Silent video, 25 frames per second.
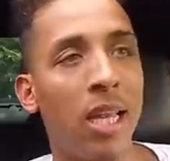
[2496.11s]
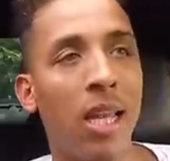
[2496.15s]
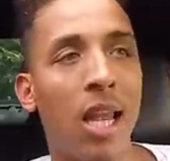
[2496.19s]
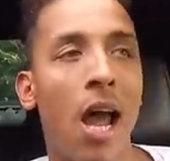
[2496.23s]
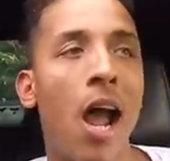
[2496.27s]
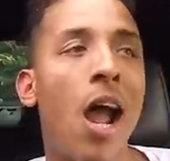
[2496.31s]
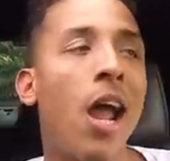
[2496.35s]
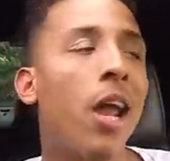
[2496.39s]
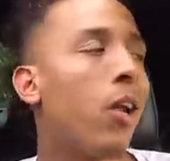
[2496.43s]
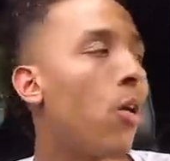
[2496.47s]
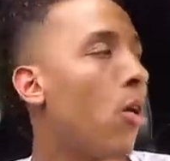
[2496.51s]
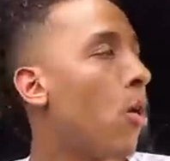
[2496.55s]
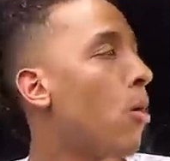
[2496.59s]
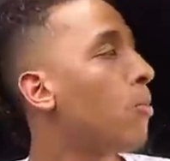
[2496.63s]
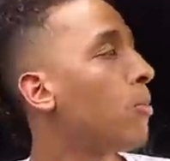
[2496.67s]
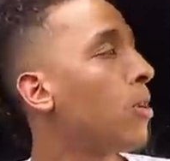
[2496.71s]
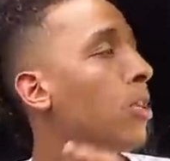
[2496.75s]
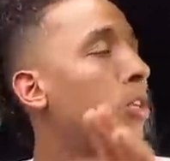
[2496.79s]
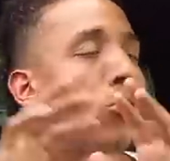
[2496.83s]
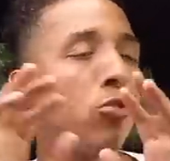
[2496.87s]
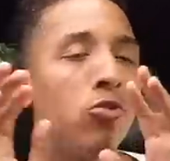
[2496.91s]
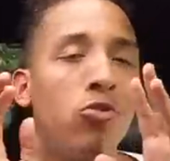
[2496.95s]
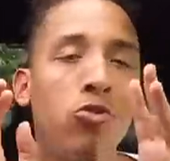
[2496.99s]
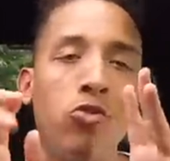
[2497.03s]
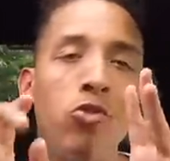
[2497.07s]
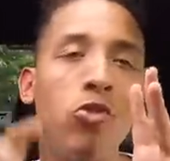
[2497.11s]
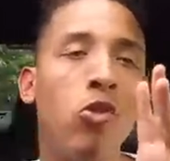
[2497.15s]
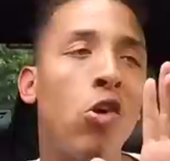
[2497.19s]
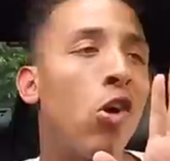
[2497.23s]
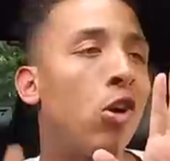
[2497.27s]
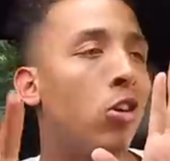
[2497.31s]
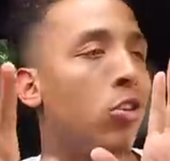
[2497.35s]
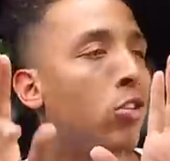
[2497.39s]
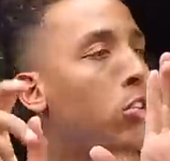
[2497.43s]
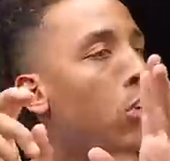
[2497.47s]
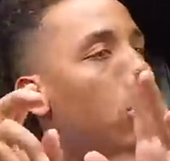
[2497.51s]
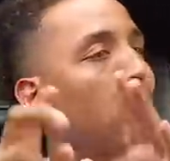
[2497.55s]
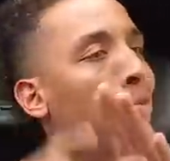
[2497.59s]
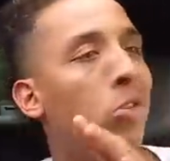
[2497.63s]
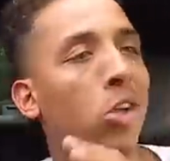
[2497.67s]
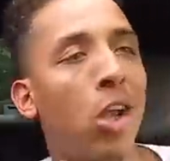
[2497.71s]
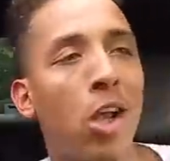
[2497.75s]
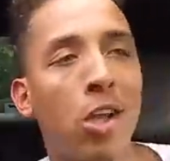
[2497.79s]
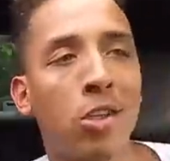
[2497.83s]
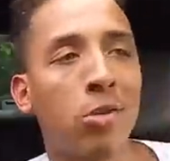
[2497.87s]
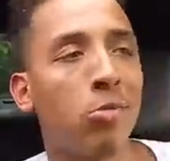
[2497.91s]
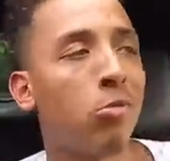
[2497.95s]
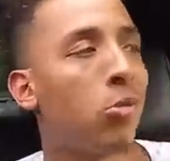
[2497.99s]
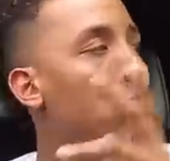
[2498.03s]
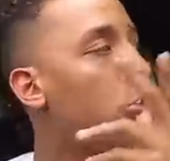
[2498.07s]
He lying, oh, I'm gonna let you shoot all the jump
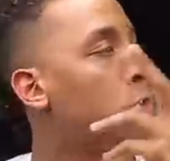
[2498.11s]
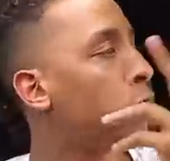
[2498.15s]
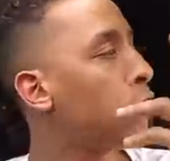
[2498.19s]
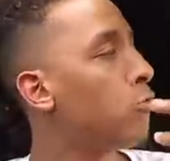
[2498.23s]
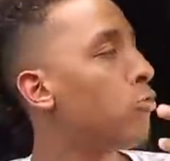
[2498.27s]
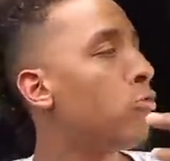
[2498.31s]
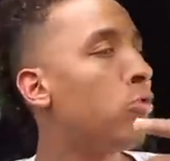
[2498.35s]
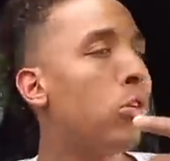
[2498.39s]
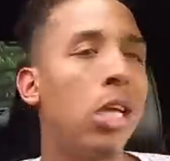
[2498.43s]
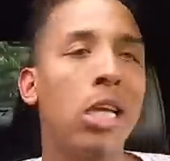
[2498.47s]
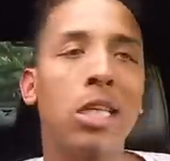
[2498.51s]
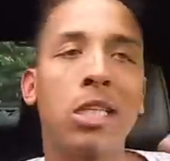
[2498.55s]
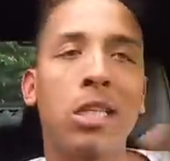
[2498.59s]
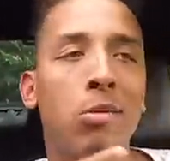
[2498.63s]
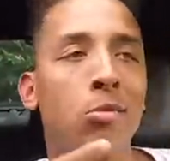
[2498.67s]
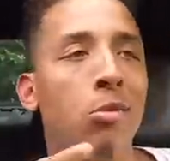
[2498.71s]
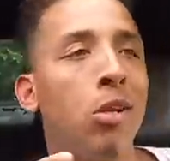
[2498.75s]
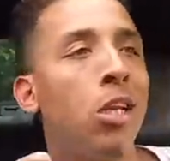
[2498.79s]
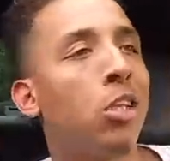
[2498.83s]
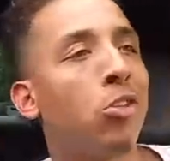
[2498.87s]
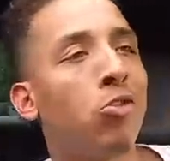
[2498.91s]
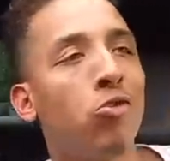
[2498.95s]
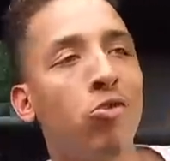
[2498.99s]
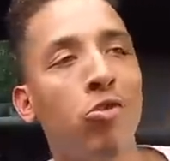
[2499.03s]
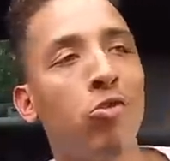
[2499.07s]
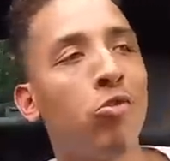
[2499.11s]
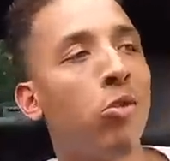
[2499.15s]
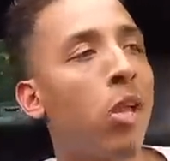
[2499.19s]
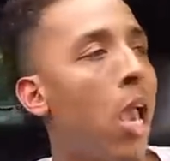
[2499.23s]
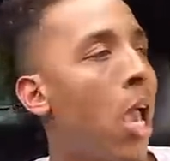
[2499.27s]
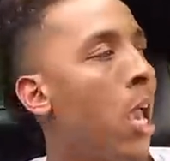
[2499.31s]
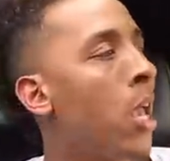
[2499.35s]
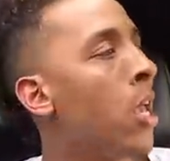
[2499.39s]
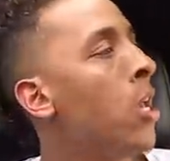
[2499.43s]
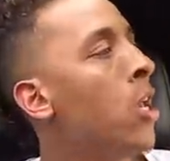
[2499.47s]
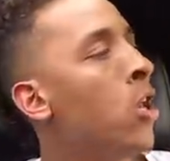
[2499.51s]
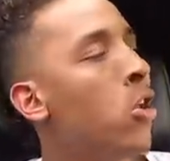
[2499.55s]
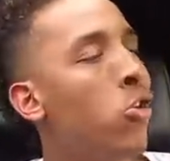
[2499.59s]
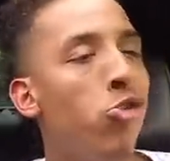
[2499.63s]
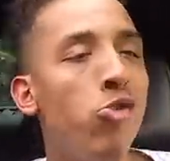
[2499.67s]
shots. I'm gonna let you do this. I'm gonna let you do that.